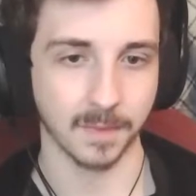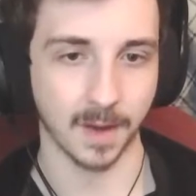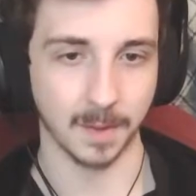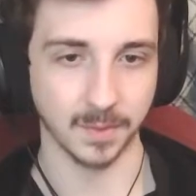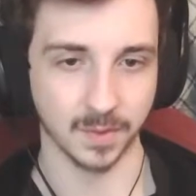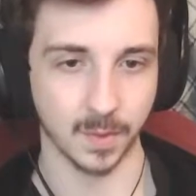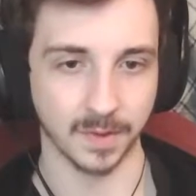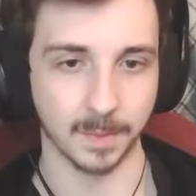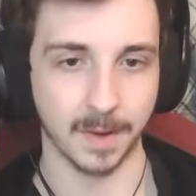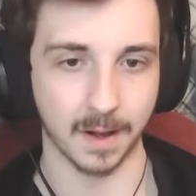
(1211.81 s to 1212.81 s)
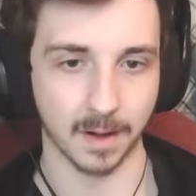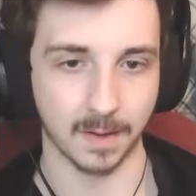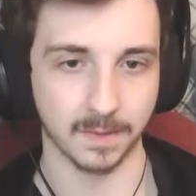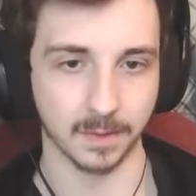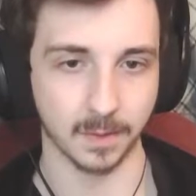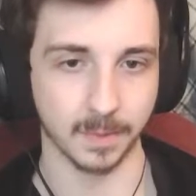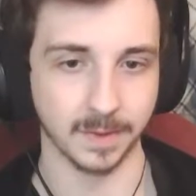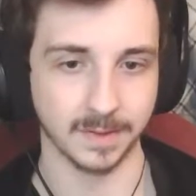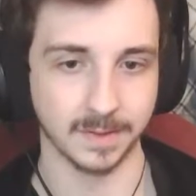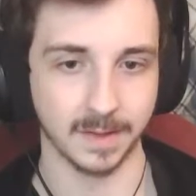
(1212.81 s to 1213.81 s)
I'm just going to back off a little
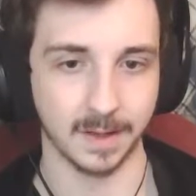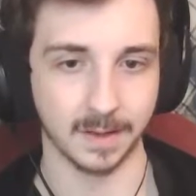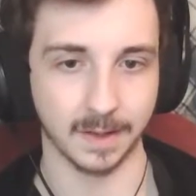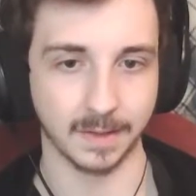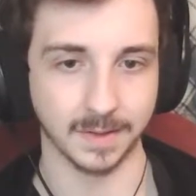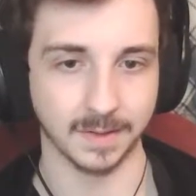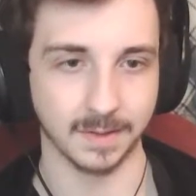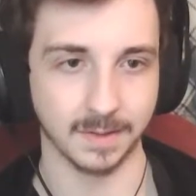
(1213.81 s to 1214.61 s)
bit and let this